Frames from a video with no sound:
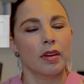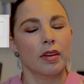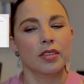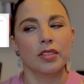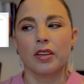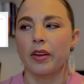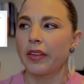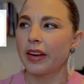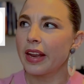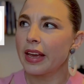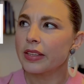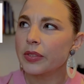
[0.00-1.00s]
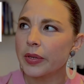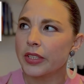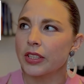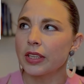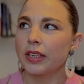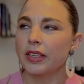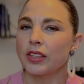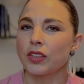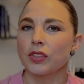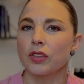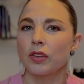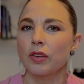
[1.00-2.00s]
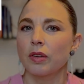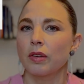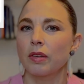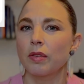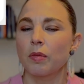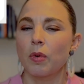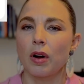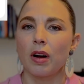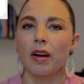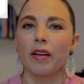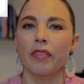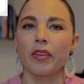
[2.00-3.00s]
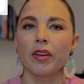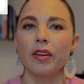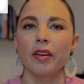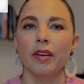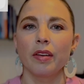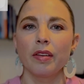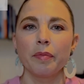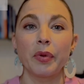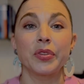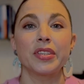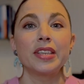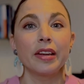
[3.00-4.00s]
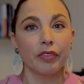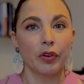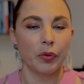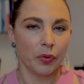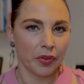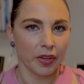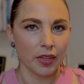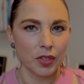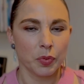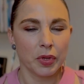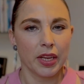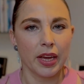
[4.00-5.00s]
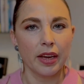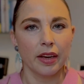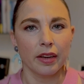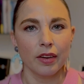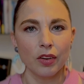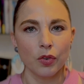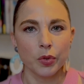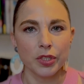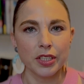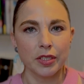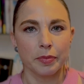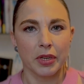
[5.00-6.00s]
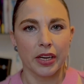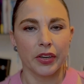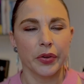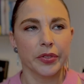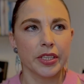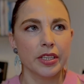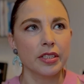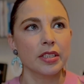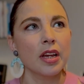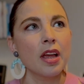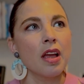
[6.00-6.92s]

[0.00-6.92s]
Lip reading: So the next question is, what are the most difficult things with getting an autism diagnosis?